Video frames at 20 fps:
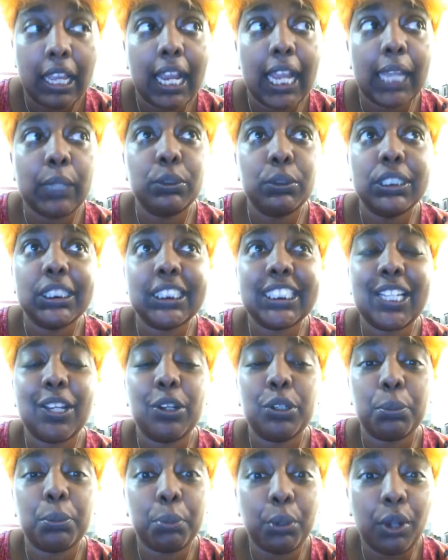I would say
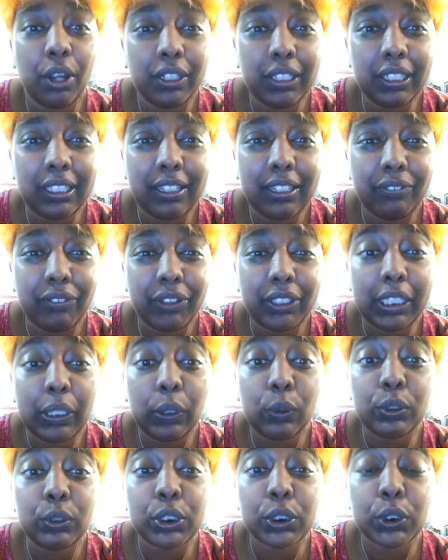on a broader level, it
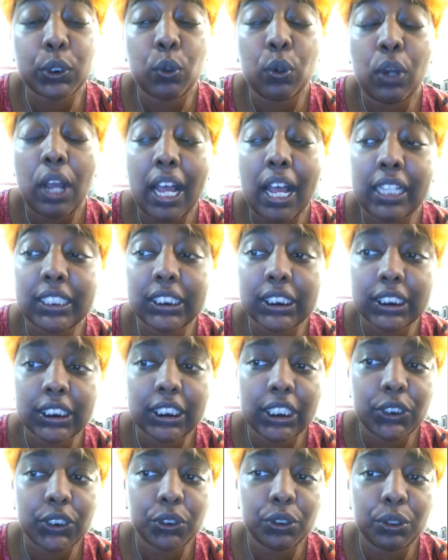also asks
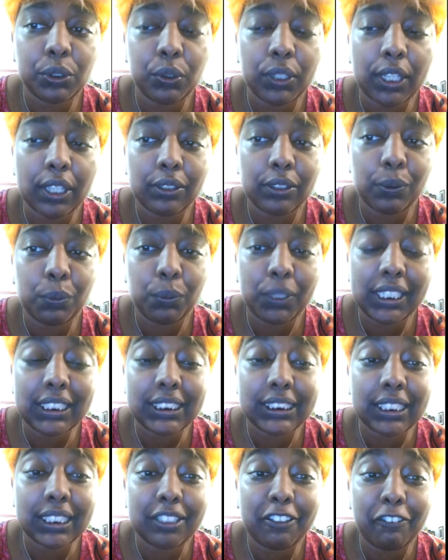us to look at the
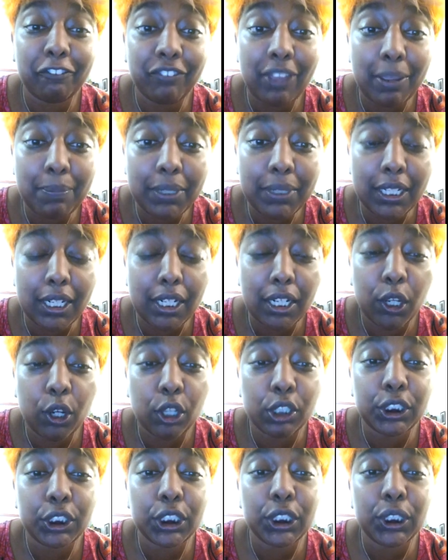ways that the feminine
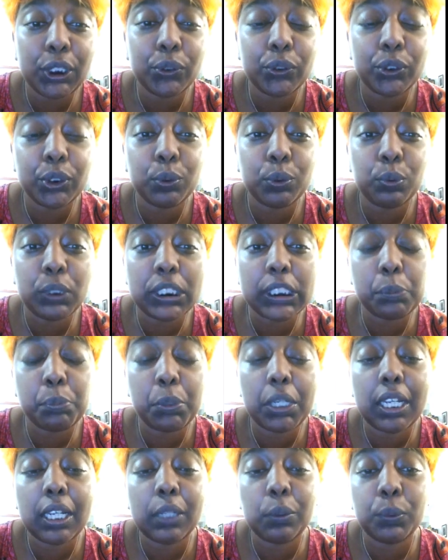continues to
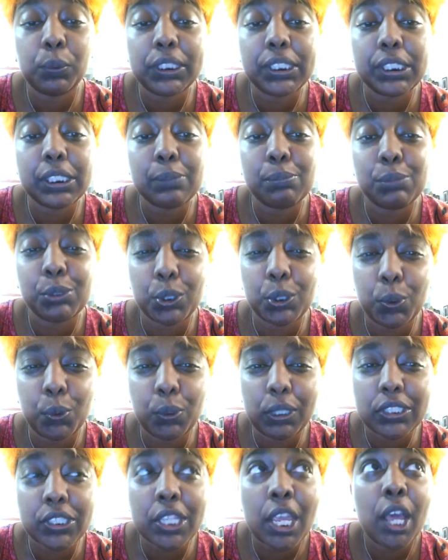whisper her wisdom through
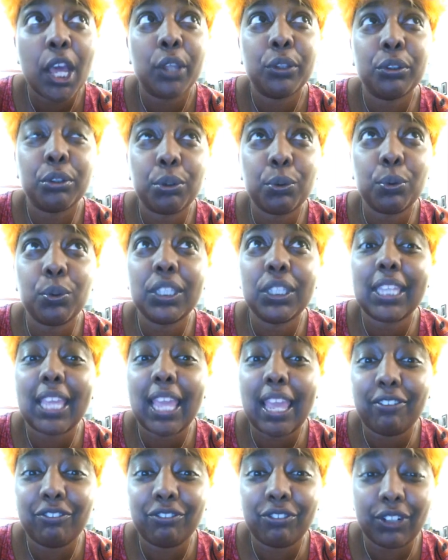us, through the
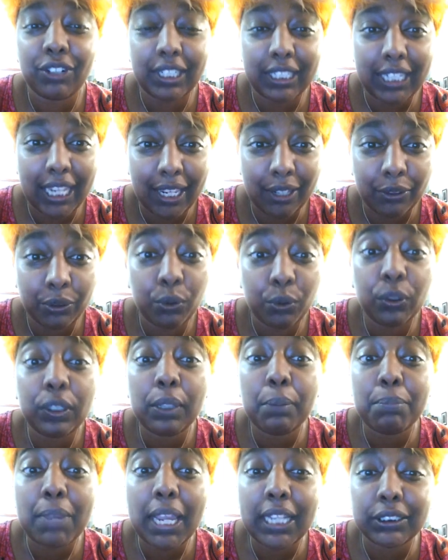everyday, through
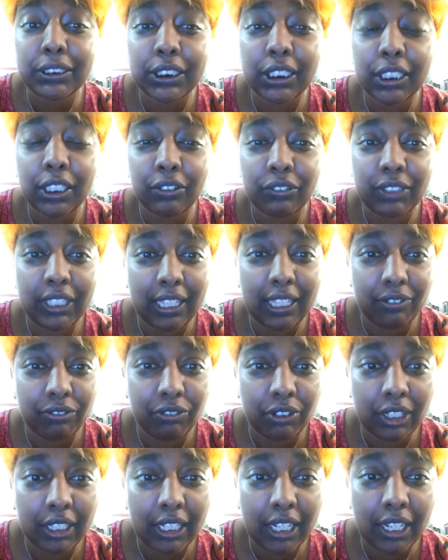the magic of the
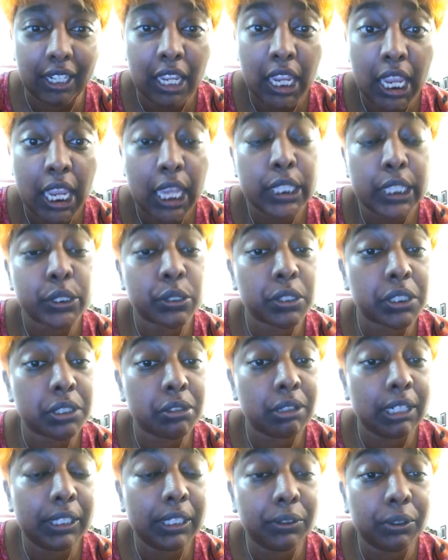everyday. So it's
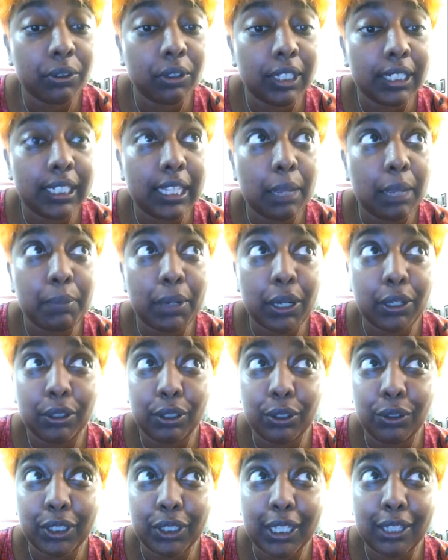literally about
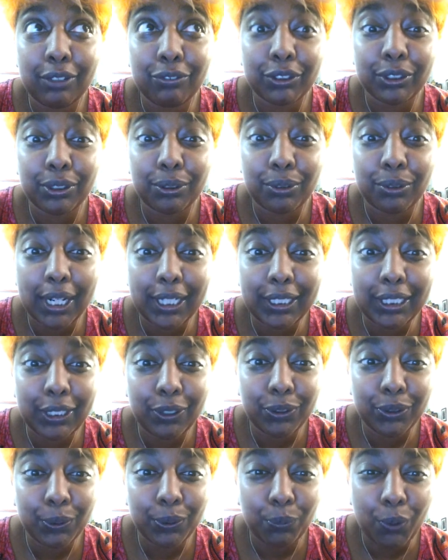looking for the writing
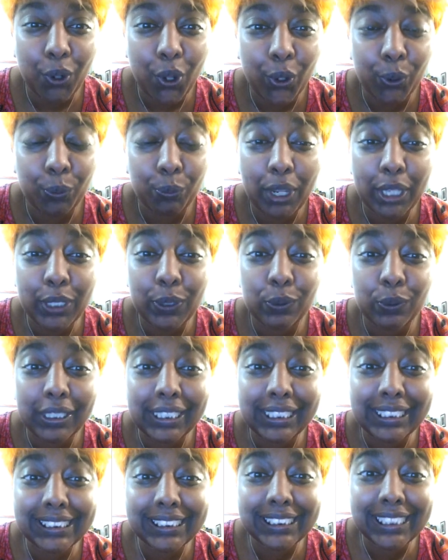on the wall where you
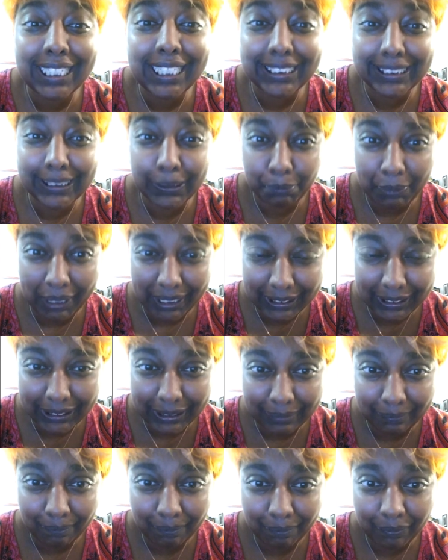least expect it.